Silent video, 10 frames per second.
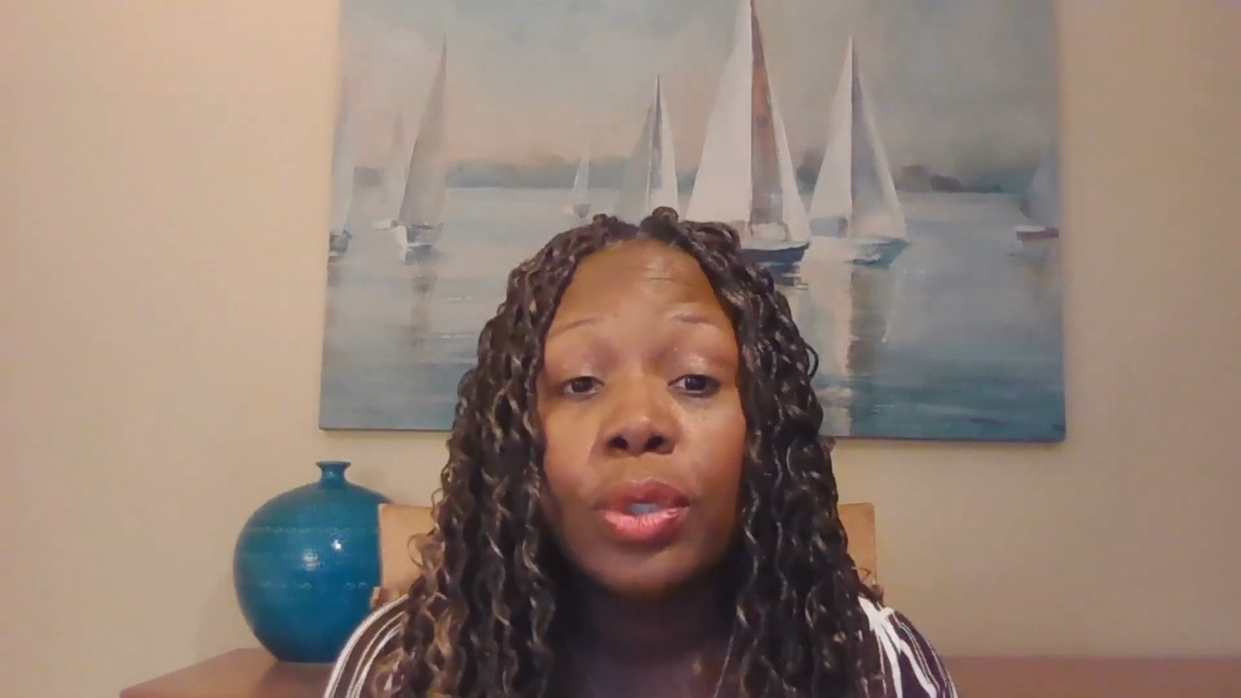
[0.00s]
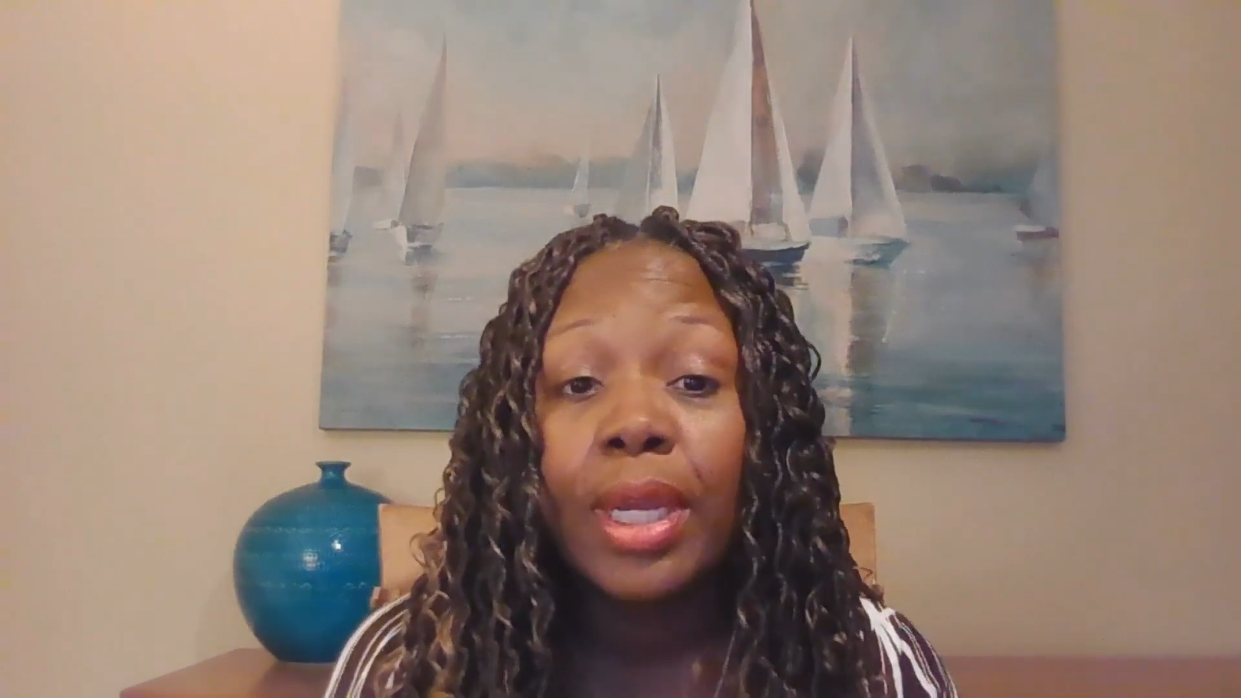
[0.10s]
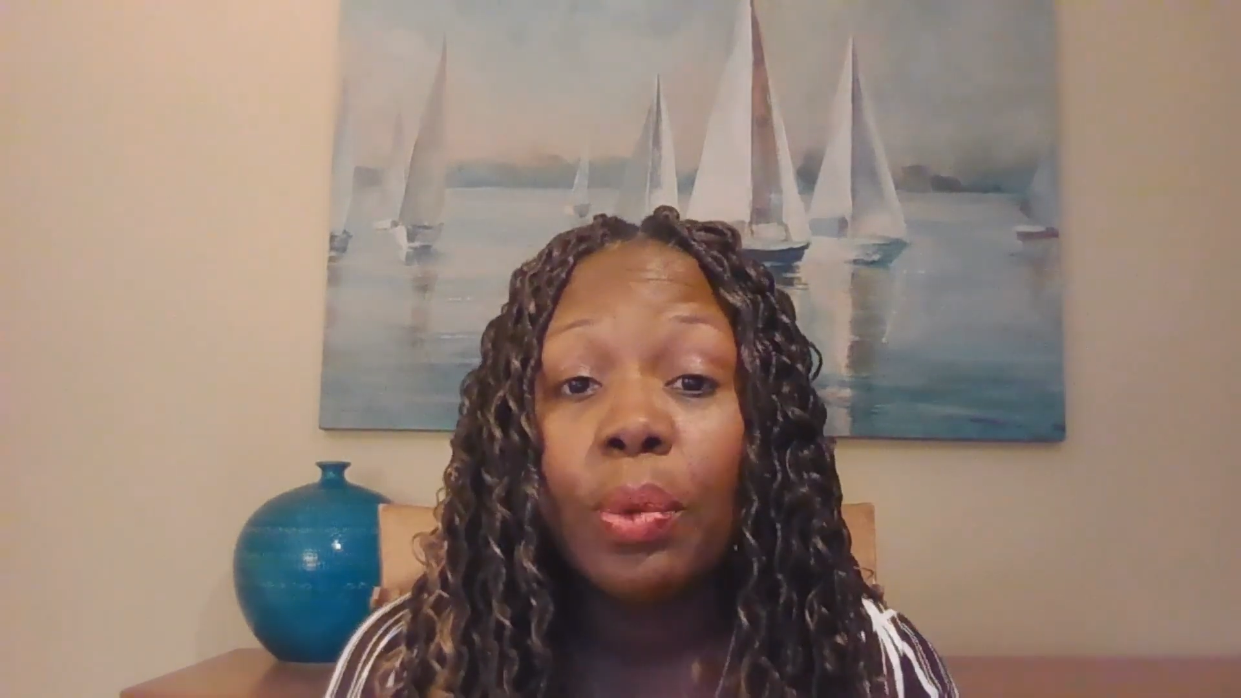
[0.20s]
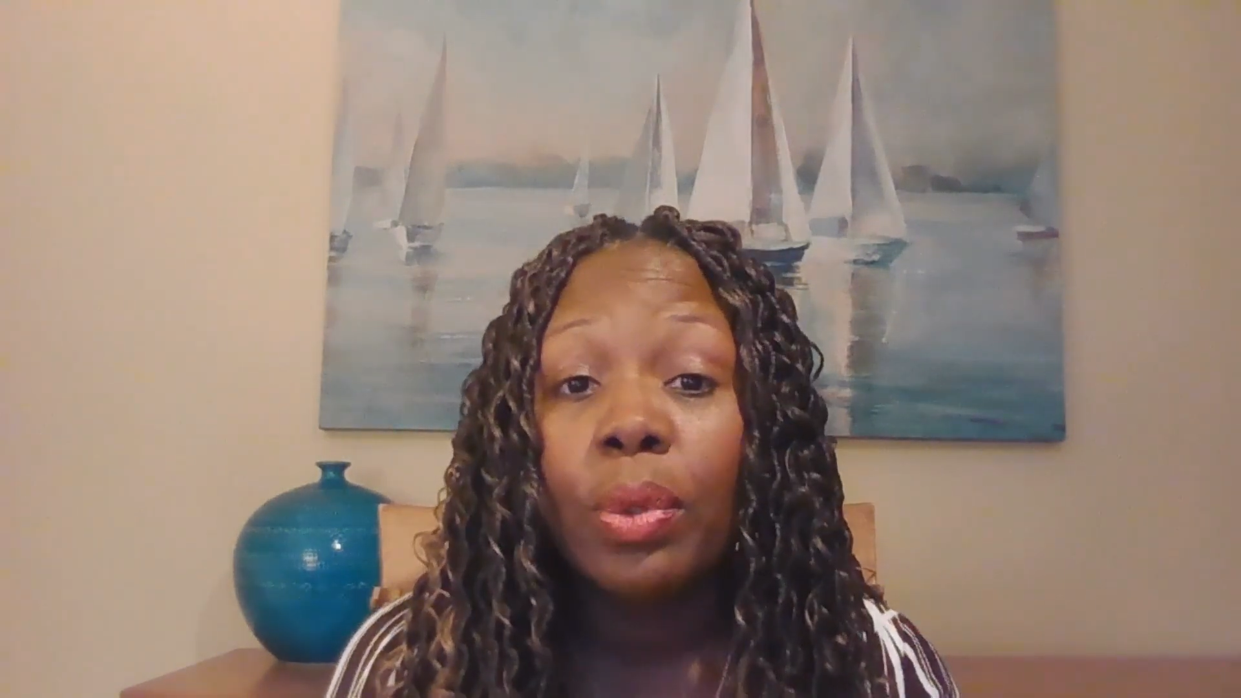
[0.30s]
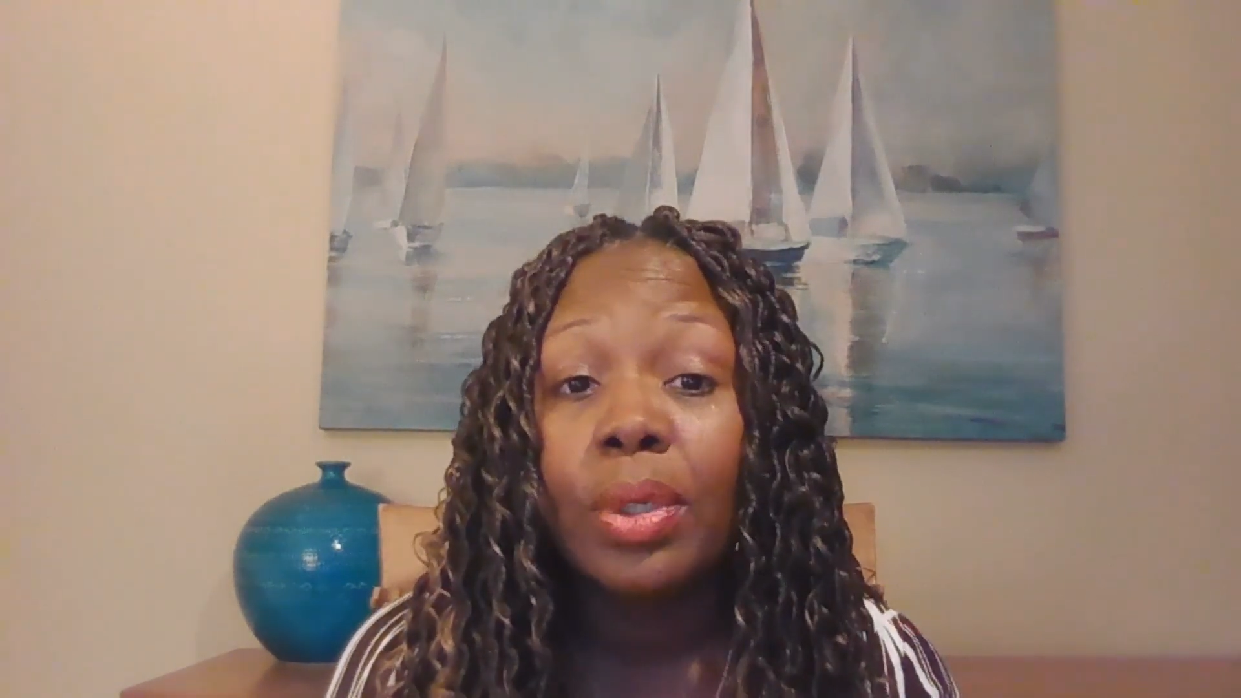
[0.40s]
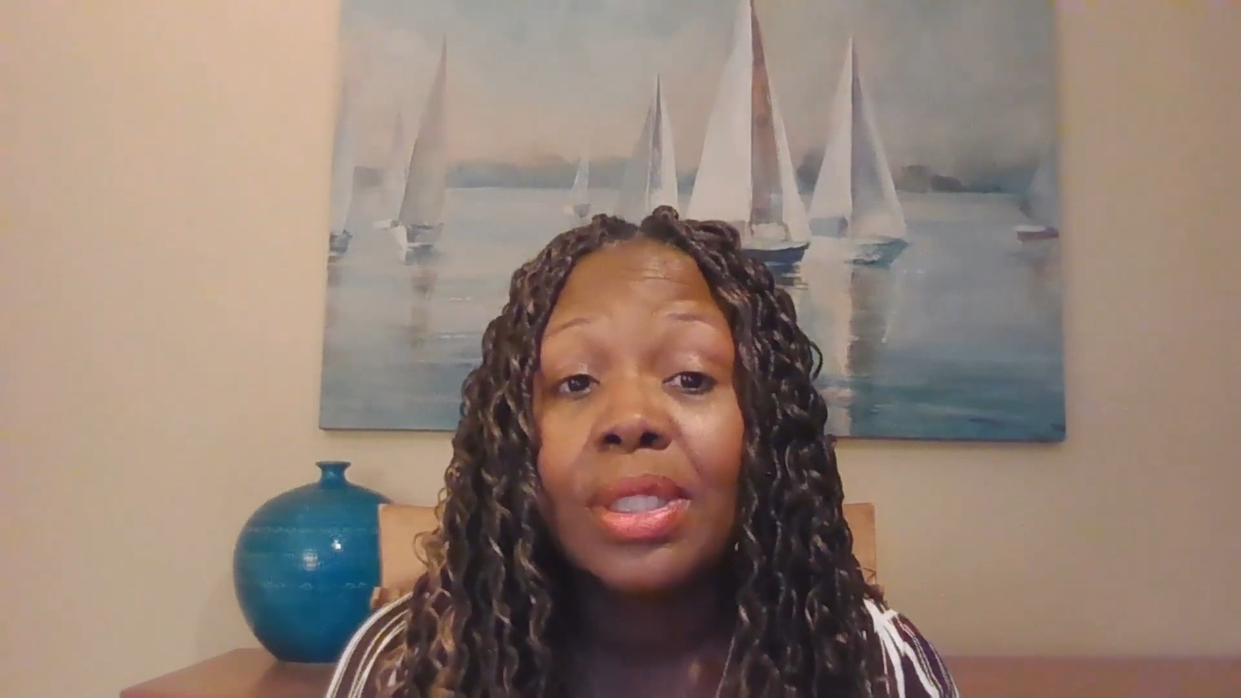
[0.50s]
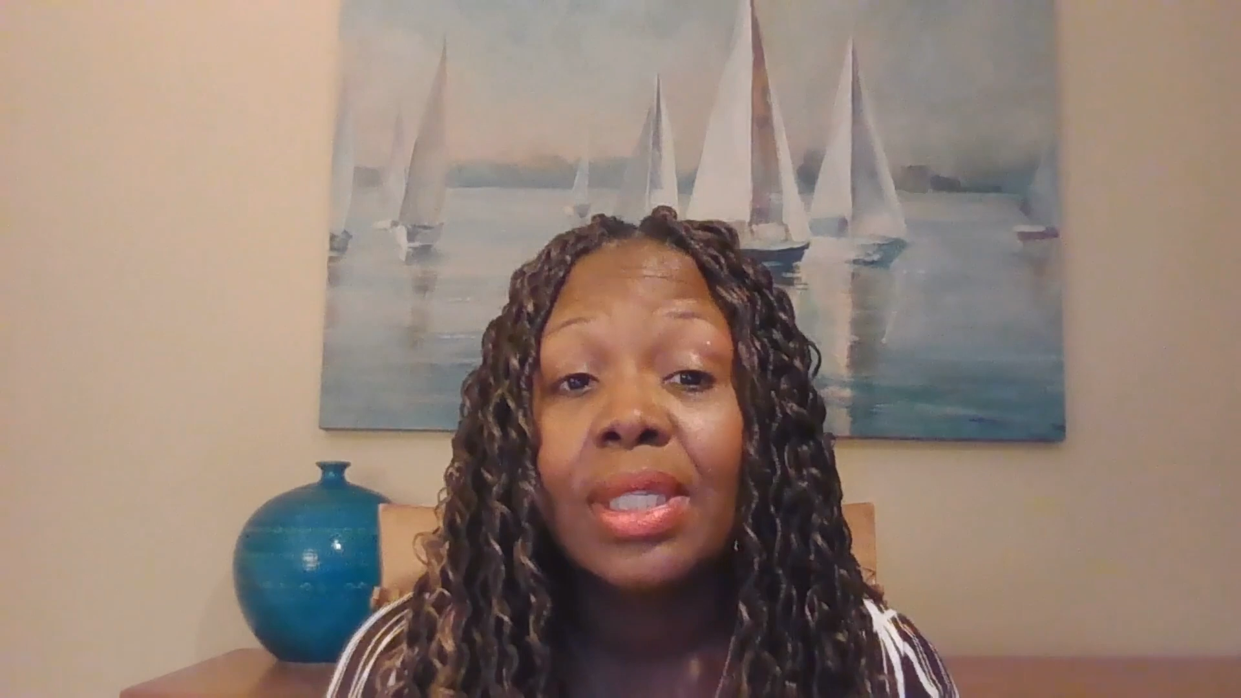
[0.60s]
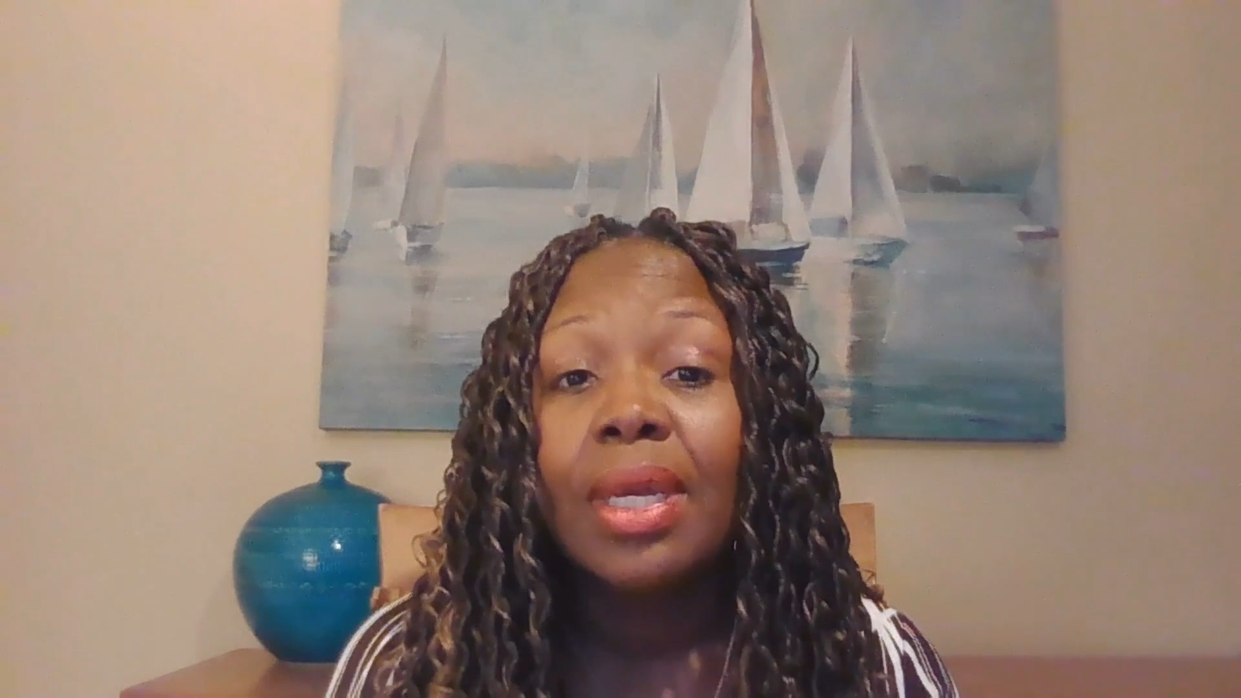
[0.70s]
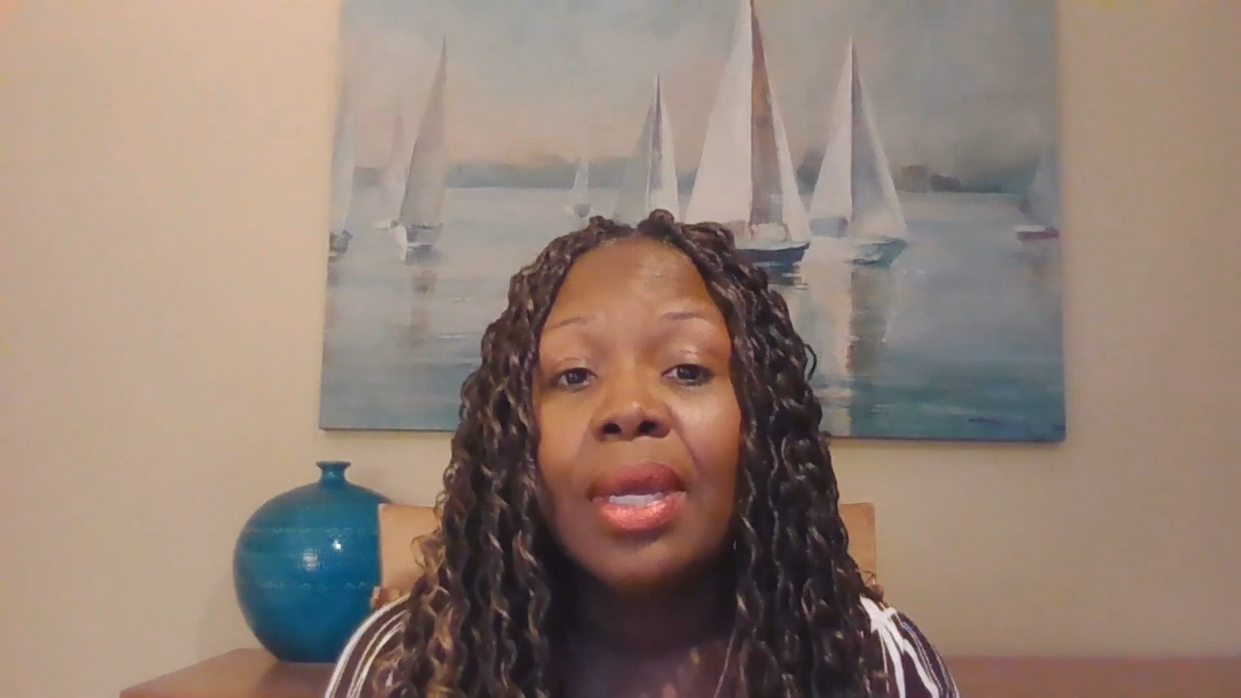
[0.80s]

networks,